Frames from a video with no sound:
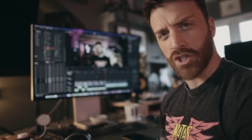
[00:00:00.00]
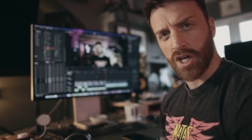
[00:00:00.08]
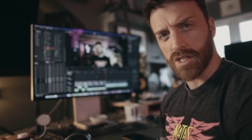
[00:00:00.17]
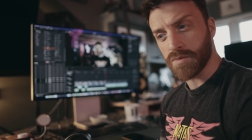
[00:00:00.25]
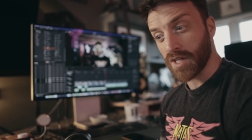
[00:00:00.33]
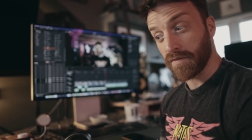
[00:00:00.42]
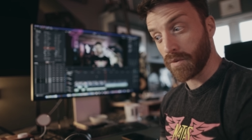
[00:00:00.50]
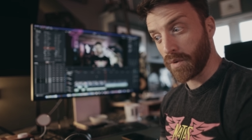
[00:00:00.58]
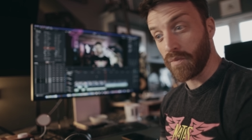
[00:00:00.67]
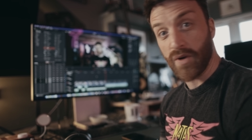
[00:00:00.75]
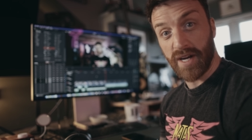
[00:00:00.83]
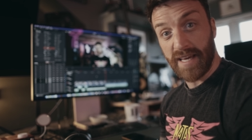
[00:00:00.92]
show you some stuff that we're
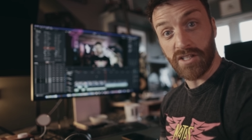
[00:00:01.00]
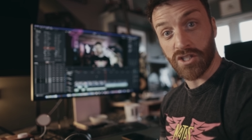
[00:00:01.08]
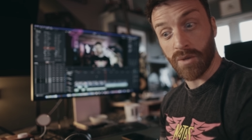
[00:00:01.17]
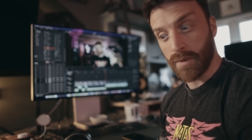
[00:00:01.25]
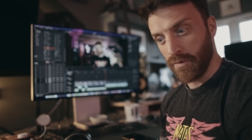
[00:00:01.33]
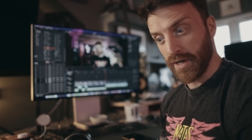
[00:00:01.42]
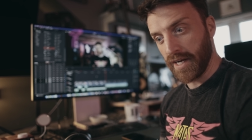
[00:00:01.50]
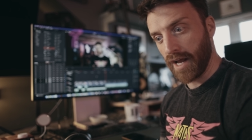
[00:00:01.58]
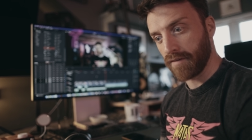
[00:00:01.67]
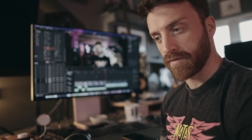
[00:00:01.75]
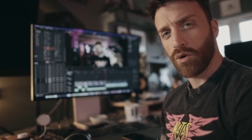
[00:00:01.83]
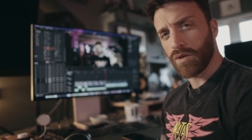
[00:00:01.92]
really into and we really
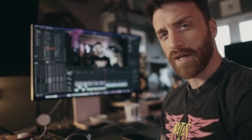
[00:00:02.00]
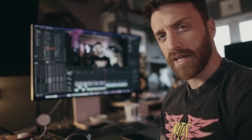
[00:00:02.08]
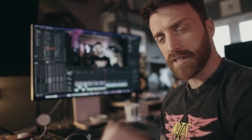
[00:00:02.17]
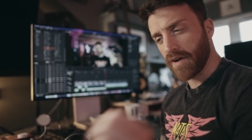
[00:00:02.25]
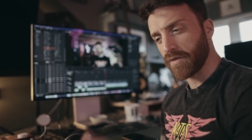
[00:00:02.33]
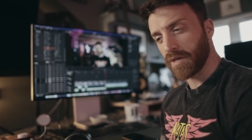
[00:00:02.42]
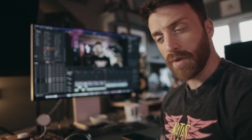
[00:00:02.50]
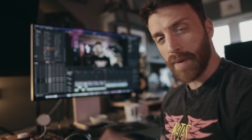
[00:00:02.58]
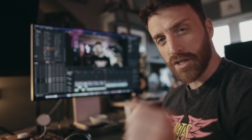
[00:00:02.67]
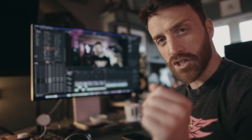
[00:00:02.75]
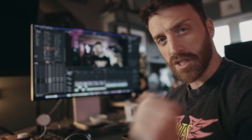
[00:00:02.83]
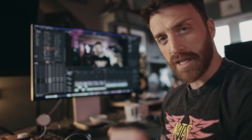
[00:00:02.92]
love. All the links for everything we
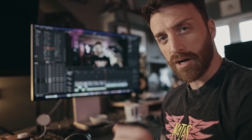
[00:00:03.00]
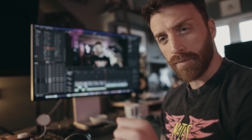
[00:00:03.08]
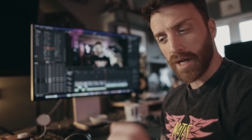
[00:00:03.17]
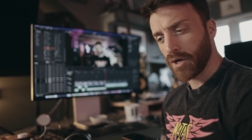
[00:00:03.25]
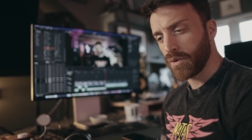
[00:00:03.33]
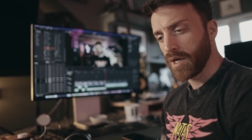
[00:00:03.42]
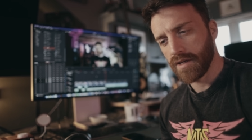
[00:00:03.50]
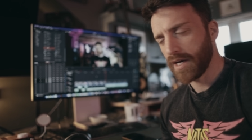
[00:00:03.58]
mentioned are down below.